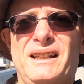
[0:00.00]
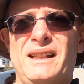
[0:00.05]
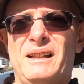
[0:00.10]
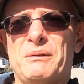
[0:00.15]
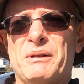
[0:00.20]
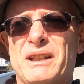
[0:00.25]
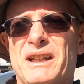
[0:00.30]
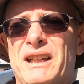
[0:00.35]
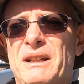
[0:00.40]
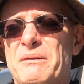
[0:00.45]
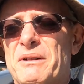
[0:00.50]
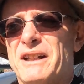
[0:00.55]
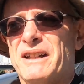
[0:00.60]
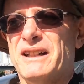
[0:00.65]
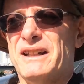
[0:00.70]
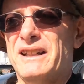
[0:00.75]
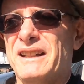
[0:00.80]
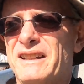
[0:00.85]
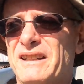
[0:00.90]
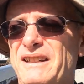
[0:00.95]
But
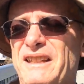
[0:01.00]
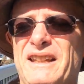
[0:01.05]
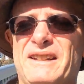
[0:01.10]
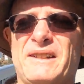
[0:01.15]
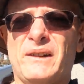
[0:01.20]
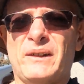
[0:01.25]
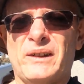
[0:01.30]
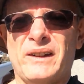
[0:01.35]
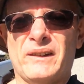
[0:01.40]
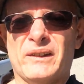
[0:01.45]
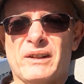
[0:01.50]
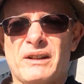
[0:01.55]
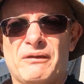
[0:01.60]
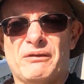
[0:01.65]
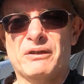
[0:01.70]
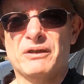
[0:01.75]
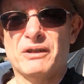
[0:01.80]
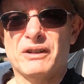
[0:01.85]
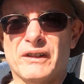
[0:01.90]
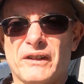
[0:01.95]
anyway, yeah, just going
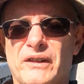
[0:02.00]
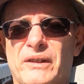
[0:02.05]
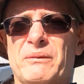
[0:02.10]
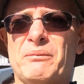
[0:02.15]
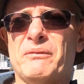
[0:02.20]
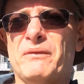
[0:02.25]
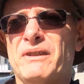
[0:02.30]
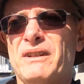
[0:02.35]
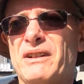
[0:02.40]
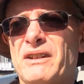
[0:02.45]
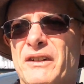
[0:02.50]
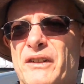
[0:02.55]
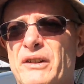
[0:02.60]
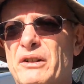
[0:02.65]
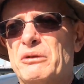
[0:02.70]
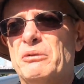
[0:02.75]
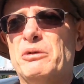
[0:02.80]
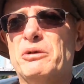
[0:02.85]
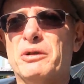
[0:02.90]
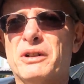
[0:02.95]
for a nice
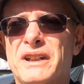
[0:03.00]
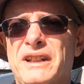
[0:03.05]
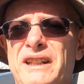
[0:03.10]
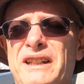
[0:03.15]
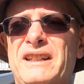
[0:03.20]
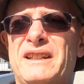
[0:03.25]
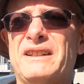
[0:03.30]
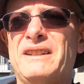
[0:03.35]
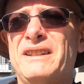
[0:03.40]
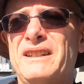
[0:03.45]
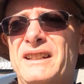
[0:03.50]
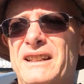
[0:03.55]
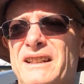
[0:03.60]
little walk here.